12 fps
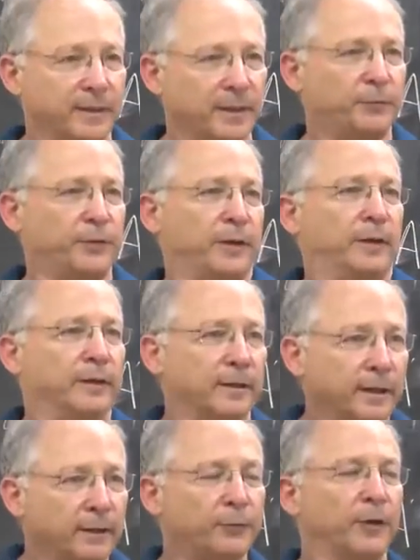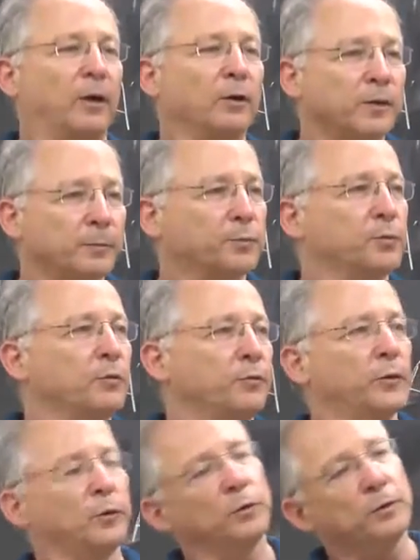If, in, if along the
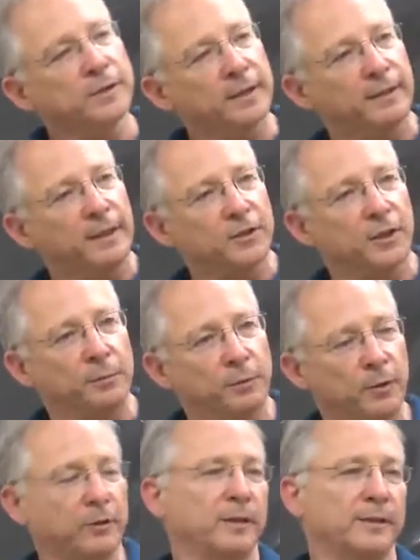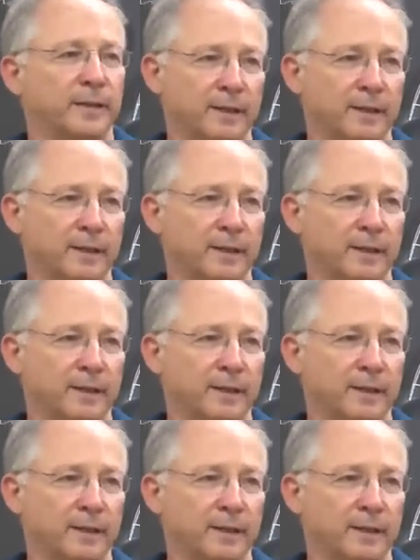proof you use the induction hypothesis,